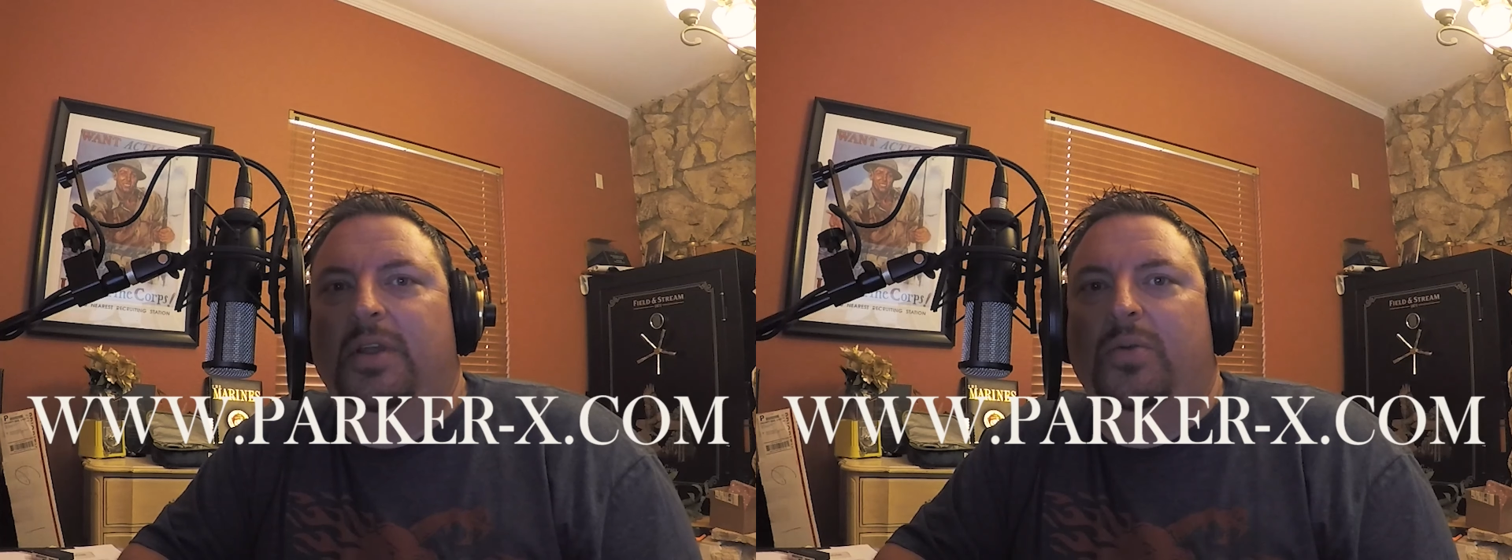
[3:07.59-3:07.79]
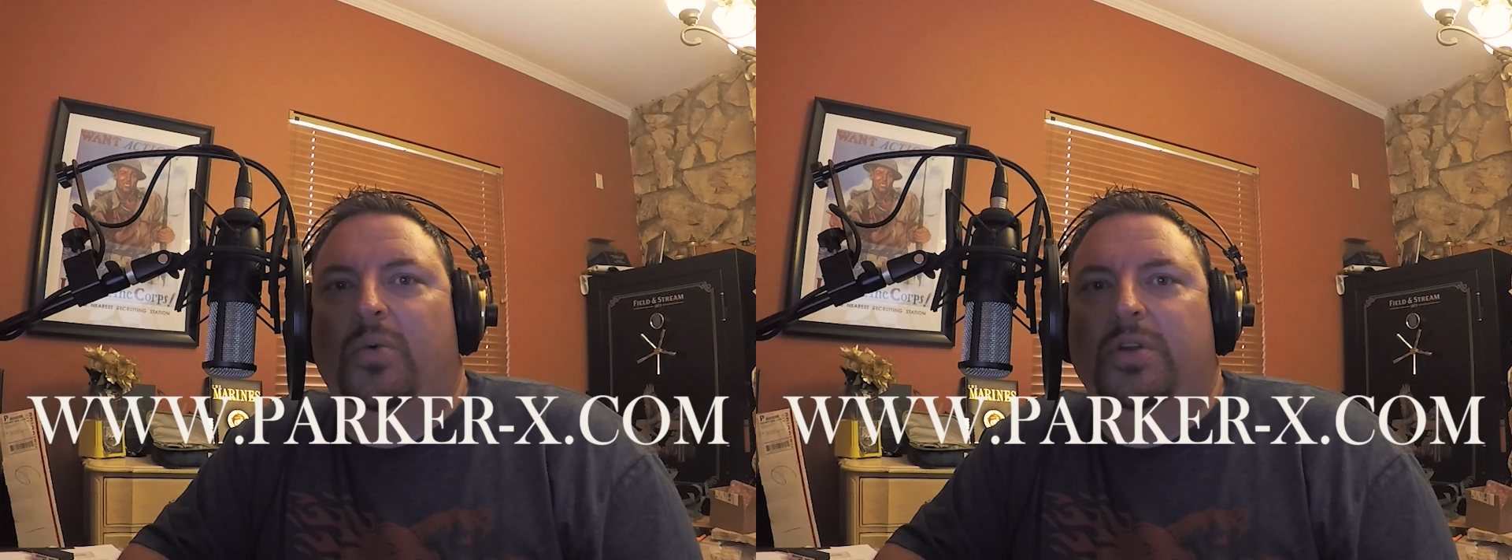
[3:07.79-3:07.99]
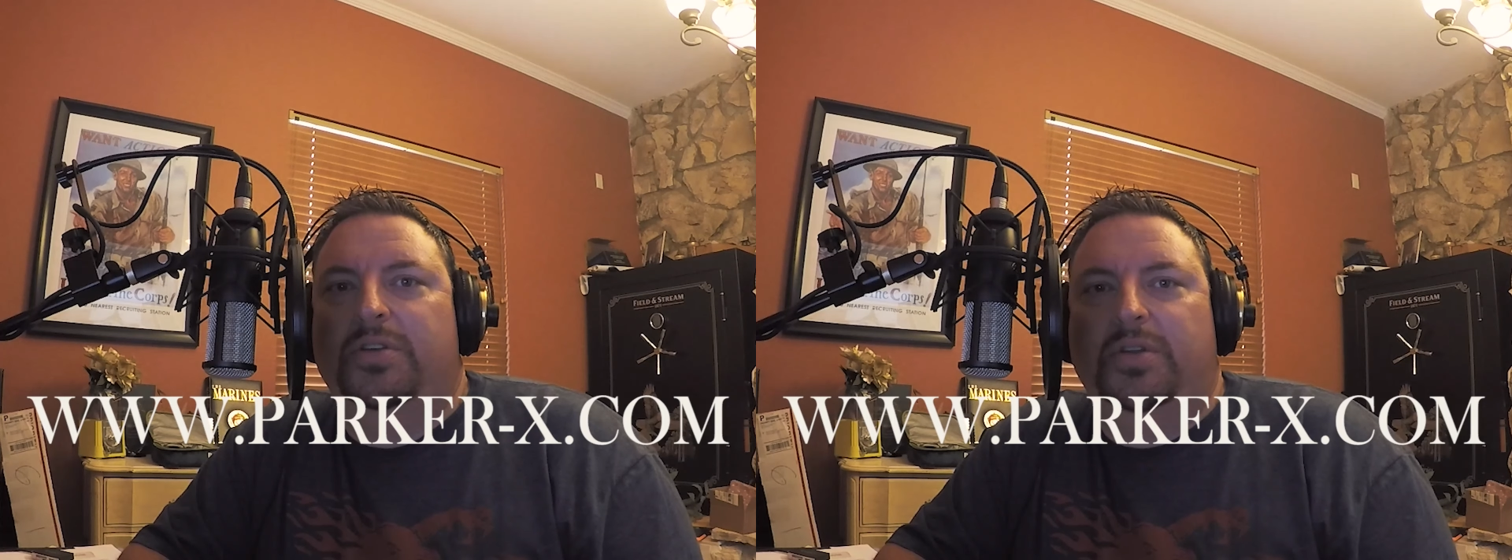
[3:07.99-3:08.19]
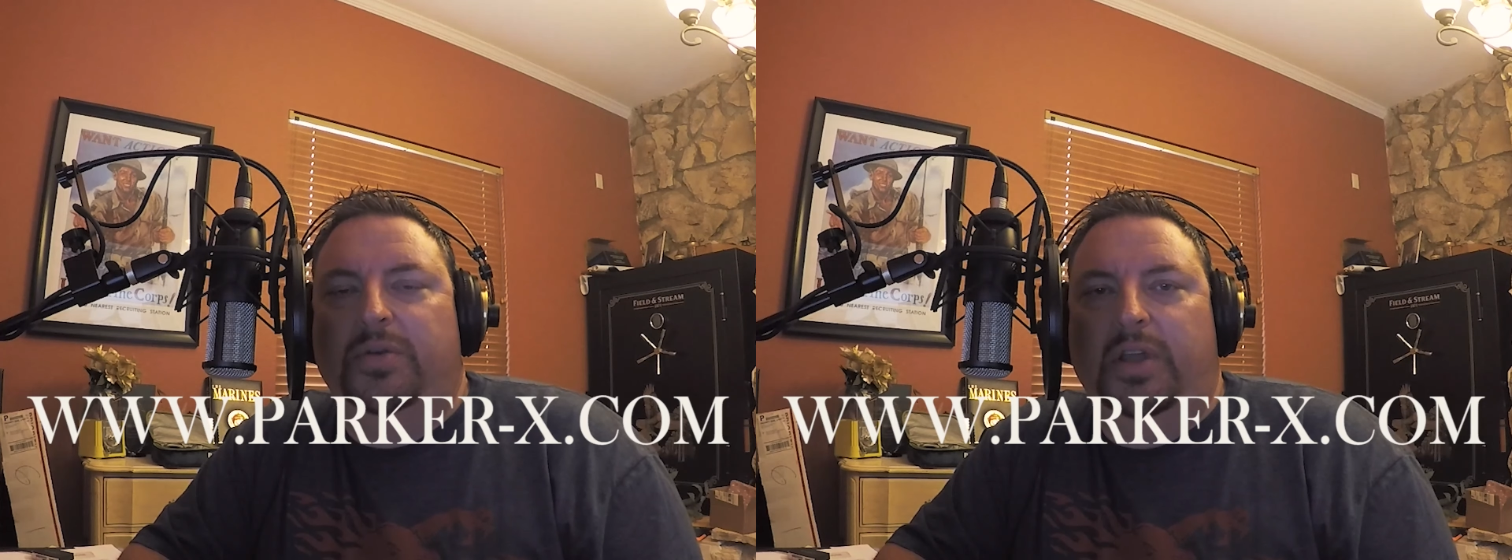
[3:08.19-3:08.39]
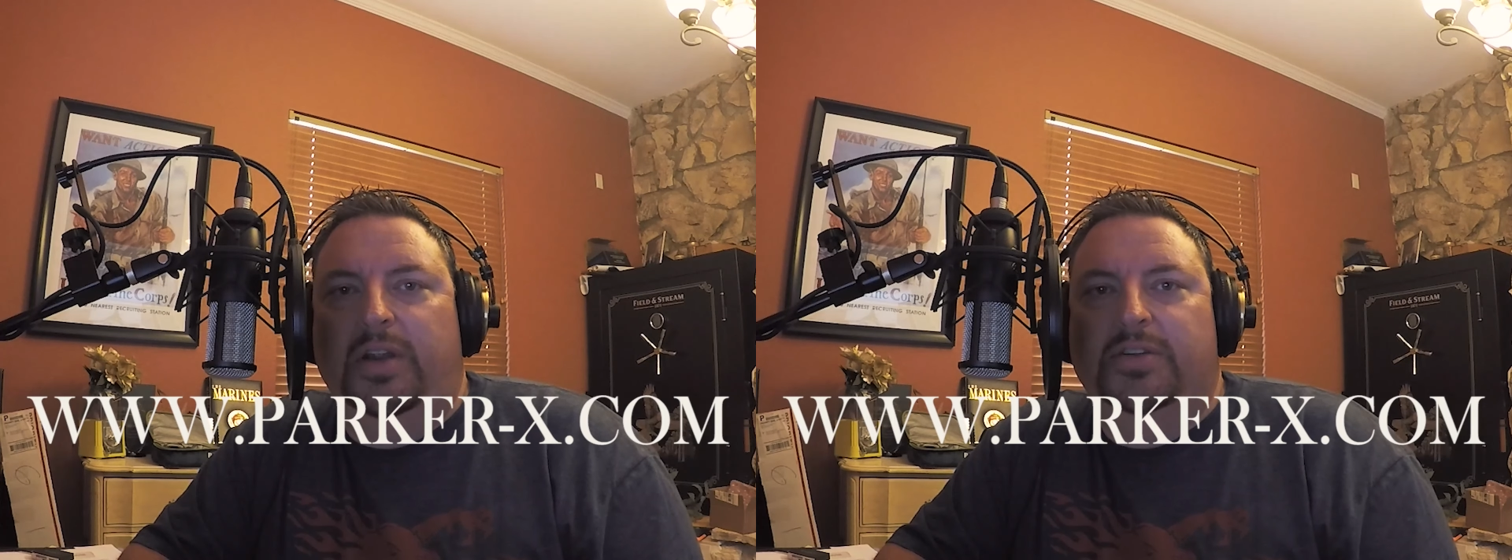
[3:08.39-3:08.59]
in
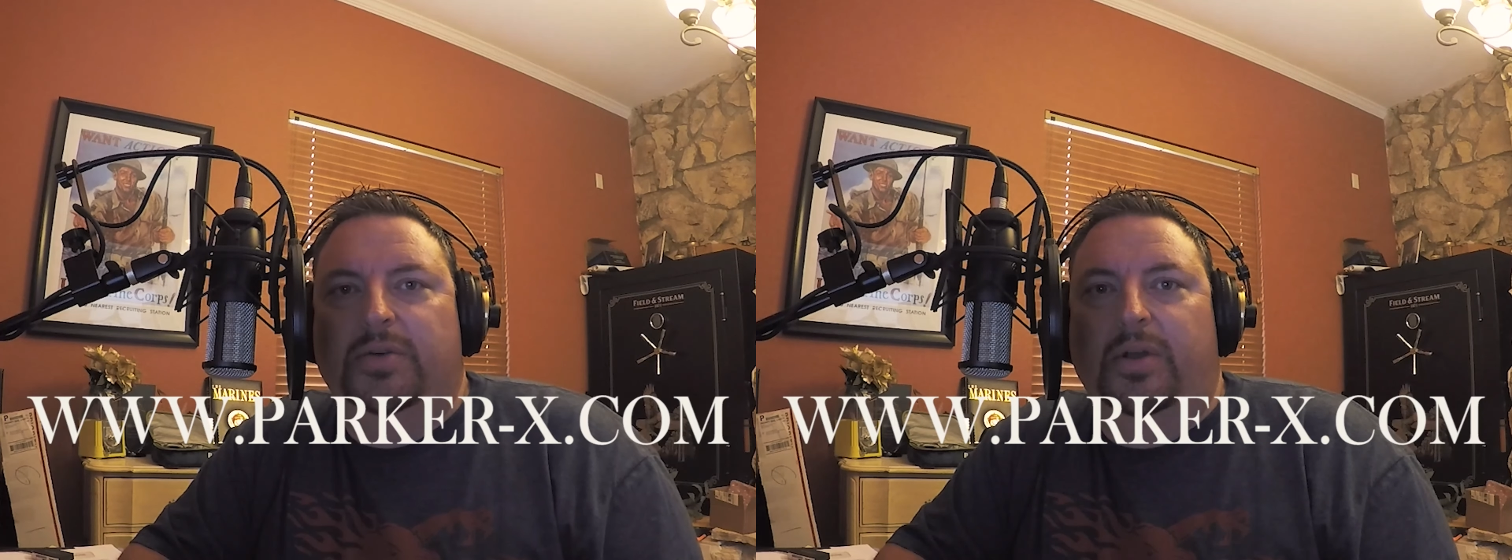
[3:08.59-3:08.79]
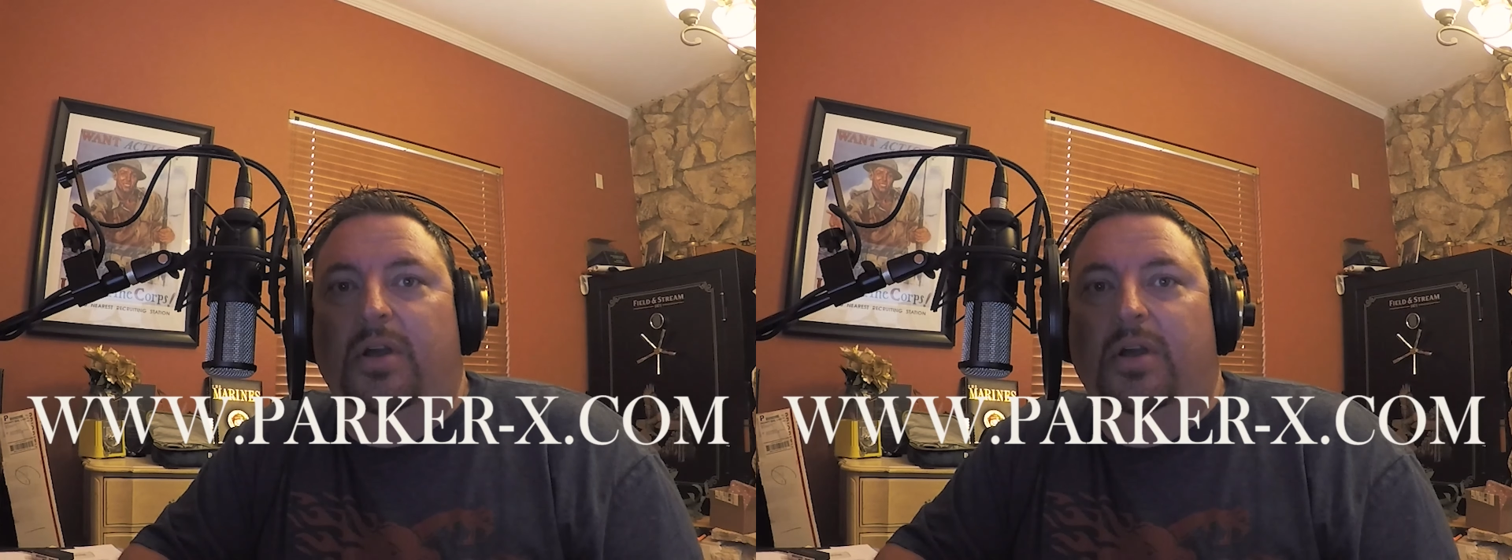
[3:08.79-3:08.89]
1-2 years going,